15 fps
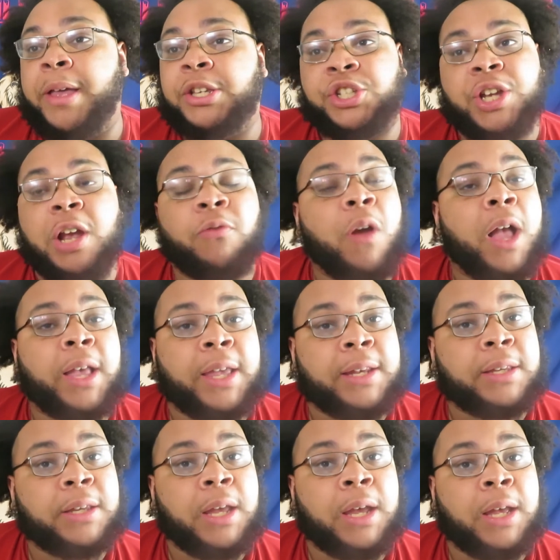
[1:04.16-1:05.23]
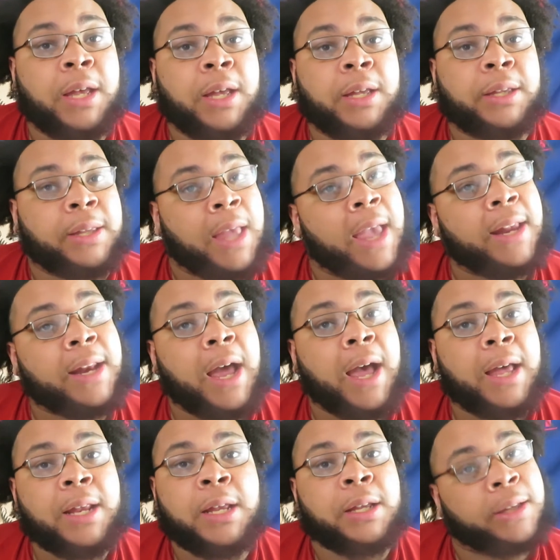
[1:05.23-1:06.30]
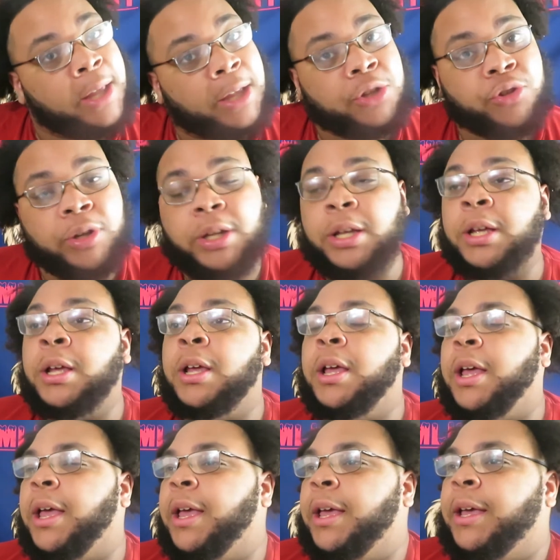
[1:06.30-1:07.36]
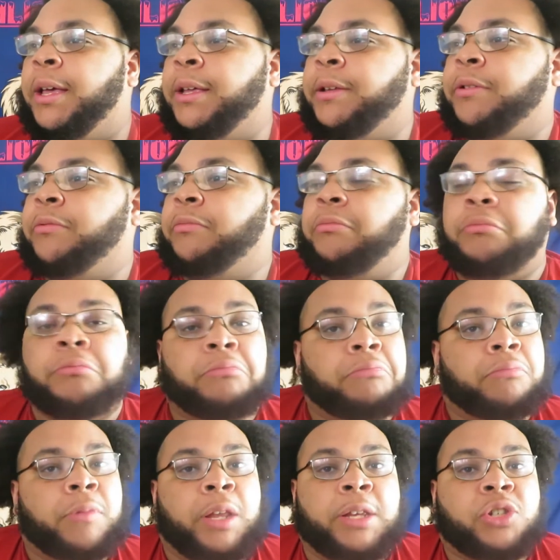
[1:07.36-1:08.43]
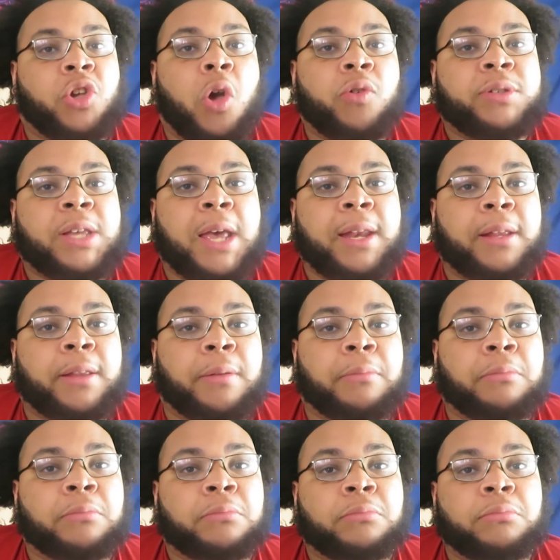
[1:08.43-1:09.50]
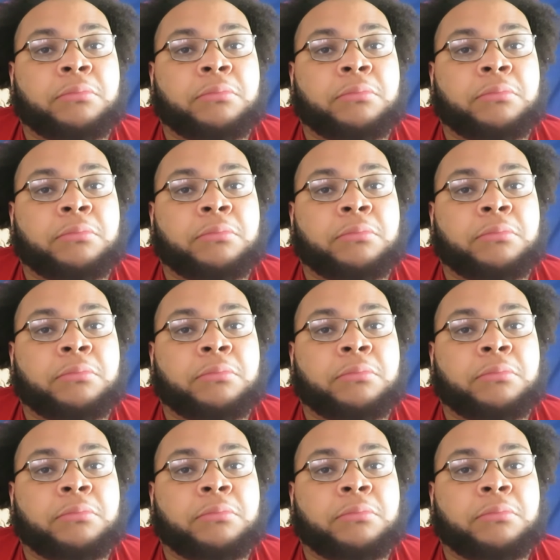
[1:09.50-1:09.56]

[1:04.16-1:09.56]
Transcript: met J-Rock and K-Dot, Kendrick, and he's co-signing them.